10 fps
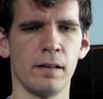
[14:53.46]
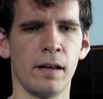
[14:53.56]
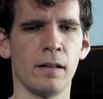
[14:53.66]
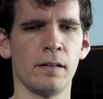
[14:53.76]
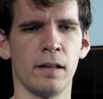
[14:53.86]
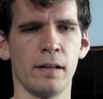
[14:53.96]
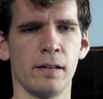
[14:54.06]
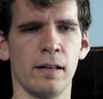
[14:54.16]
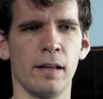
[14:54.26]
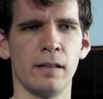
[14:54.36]
and they
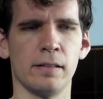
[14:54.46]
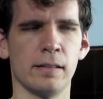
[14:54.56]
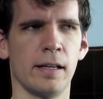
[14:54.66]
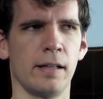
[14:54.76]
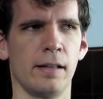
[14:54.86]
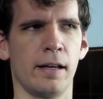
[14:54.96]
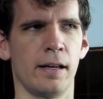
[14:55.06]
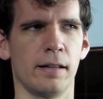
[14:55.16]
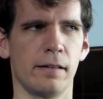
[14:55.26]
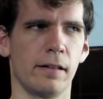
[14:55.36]
they said
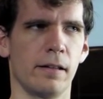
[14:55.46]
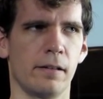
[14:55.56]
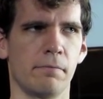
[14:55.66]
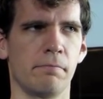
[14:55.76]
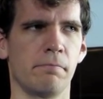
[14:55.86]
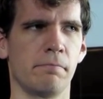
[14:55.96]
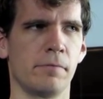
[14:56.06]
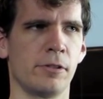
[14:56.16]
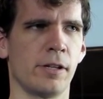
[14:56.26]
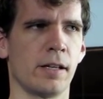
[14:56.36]
that the
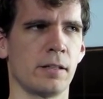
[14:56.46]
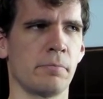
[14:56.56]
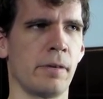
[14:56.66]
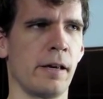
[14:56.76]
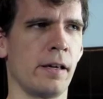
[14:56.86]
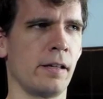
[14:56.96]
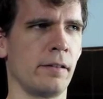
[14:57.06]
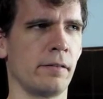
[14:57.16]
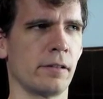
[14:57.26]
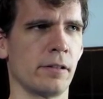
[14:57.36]
chest
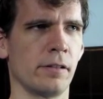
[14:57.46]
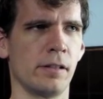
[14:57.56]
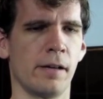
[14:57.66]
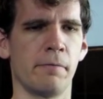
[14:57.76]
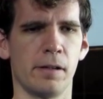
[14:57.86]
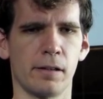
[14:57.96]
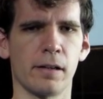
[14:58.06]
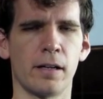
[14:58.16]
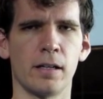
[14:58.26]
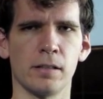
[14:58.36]
pain could have been
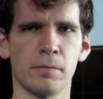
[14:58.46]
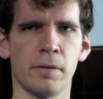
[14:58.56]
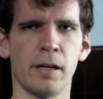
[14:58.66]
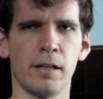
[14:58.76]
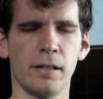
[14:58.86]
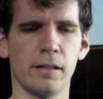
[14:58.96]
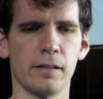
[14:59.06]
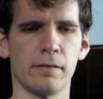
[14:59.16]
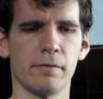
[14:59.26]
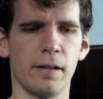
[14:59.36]
caused by
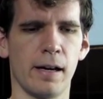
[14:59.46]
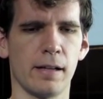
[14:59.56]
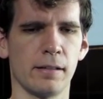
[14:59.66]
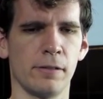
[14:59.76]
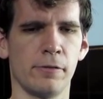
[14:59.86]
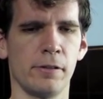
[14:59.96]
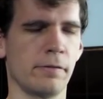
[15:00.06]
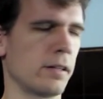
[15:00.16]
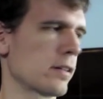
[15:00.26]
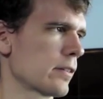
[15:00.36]
the acid
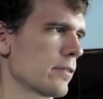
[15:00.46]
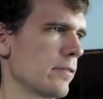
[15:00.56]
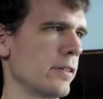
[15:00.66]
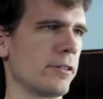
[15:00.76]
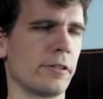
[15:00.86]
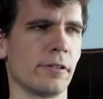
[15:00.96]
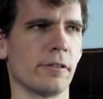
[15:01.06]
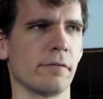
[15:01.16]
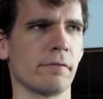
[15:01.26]
reflux, which